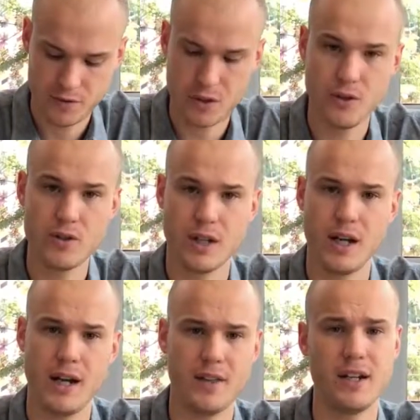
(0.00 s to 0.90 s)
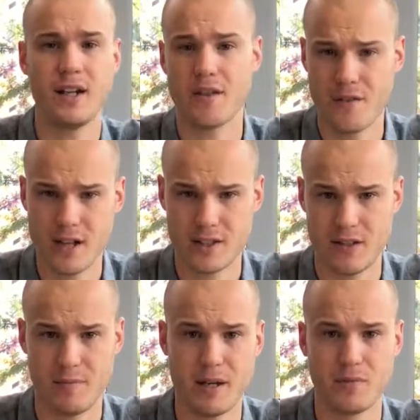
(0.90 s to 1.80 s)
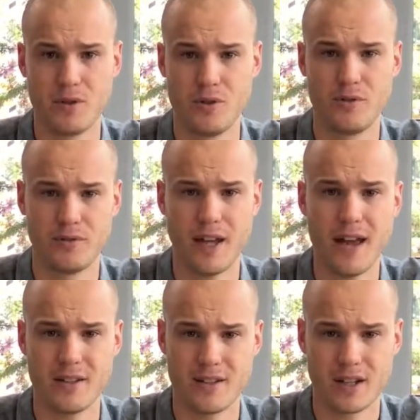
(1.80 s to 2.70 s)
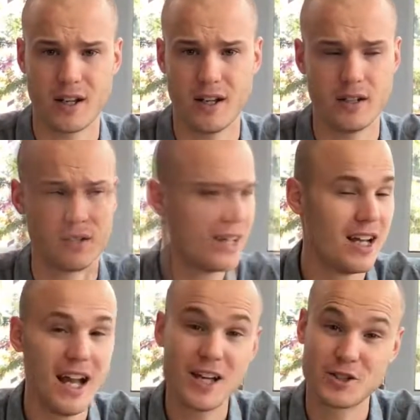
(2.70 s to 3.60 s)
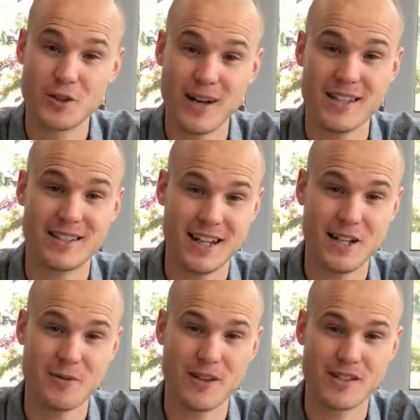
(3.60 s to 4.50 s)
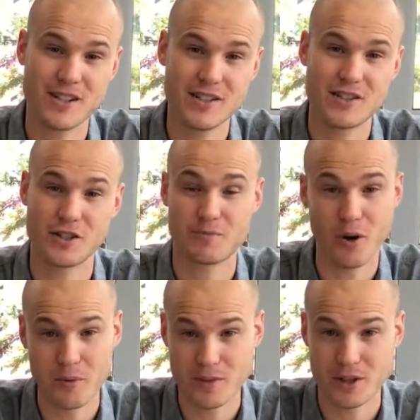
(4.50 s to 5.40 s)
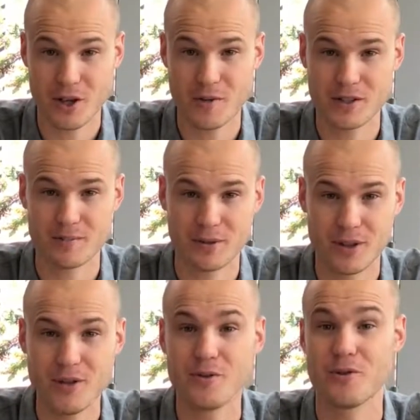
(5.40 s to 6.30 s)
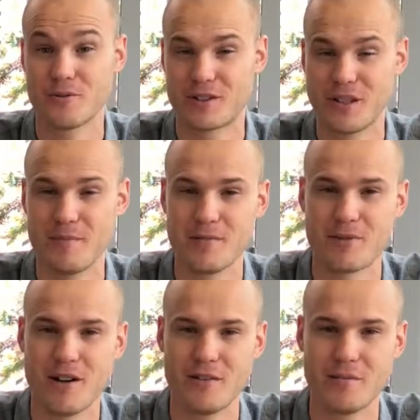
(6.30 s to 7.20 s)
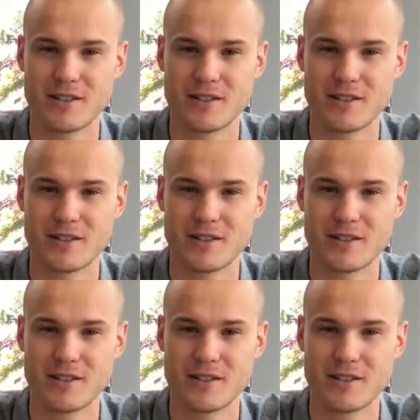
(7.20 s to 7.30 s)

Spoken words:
viewed, and then another ad set of people who have added to cart. As always, any questions, just pop them in the comments below or send me a private